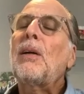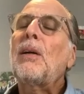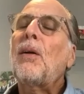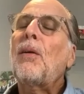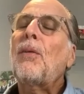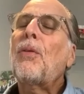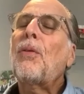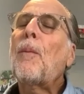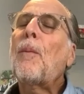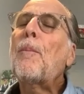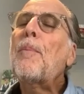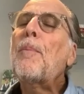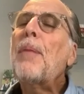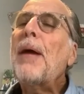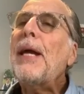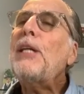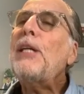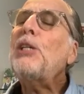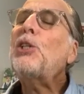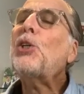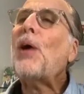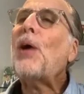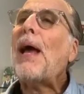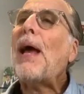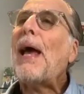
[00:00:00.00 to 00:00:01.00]
the
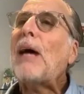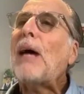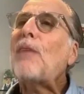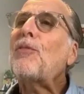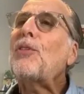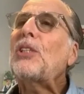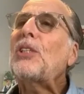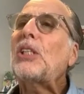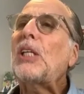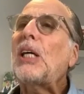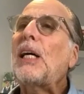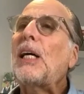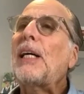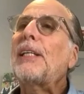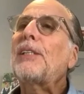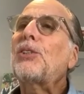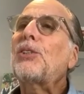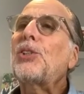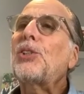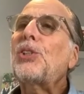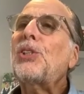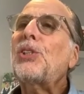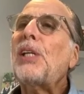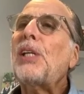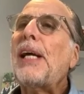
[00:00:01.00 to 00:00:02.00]
major
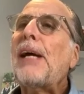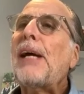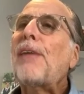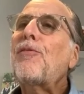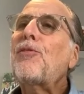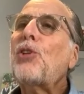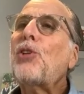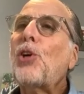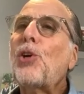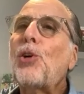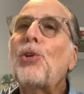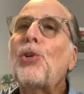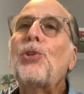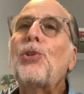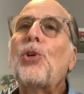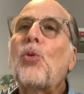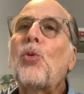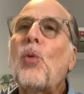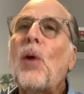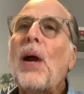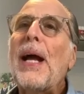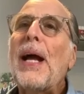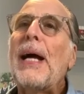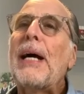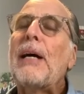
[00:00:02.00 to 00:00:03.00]
advertisers have turned
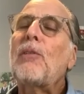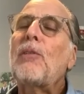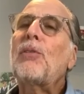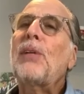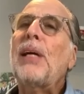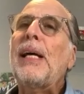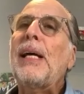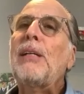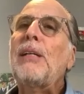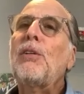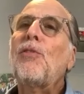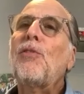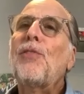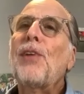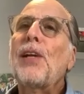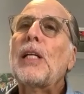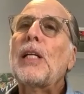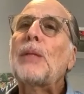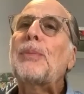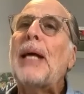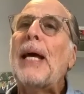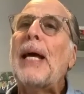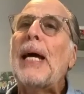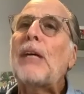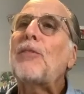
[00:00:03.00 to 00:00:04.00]
around and
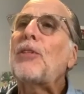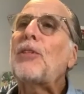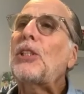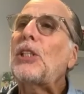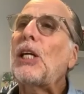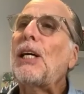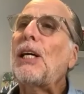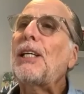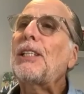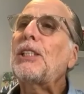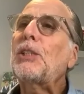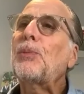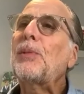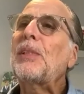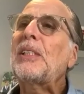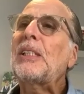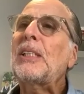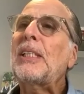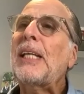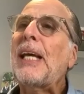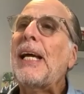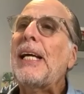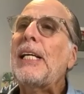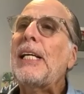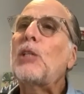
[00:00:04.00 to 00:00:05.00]
developed advertisements
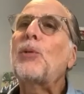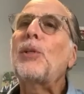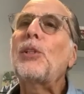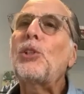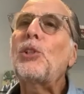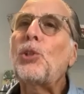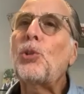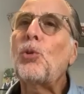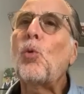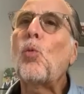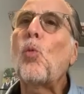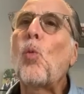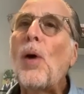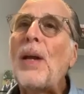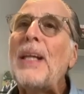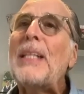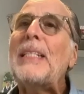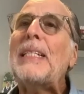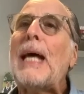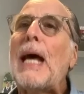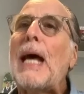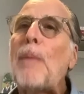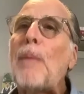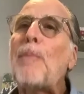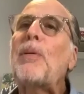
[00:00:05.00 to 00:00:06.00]
catering to what is
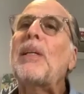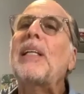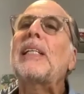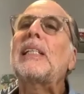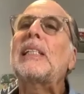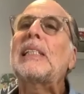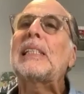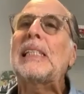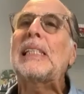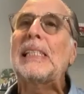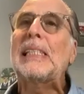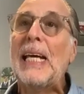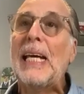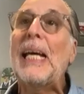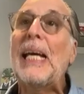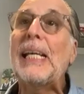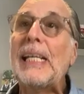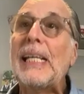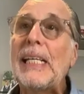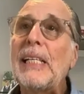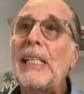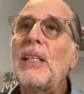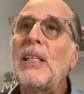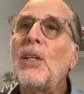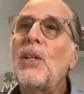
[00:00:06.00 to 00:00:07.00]
happening today.
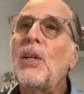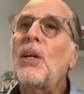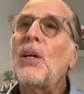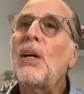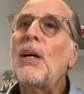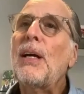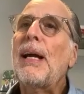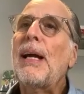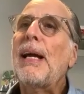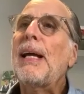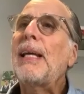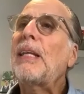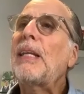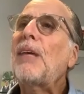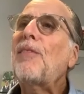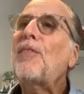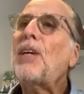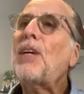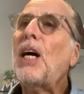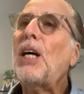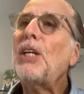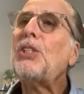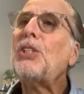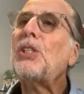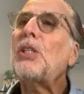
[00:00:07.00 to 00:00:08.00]
And they've
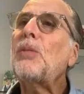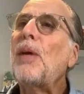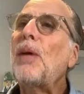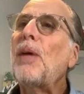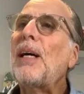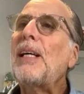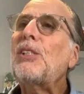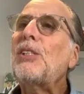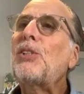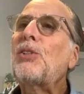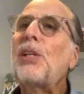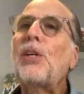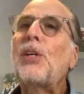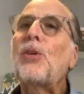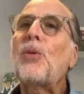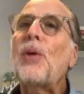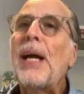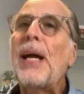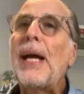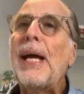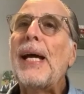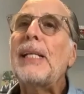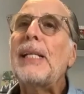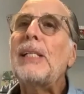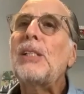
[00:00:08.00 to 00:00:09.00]
customized their
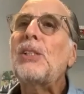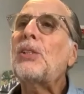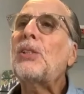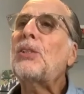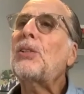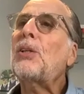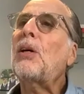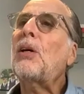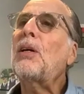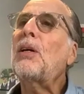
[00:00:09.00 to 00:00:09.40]
ads.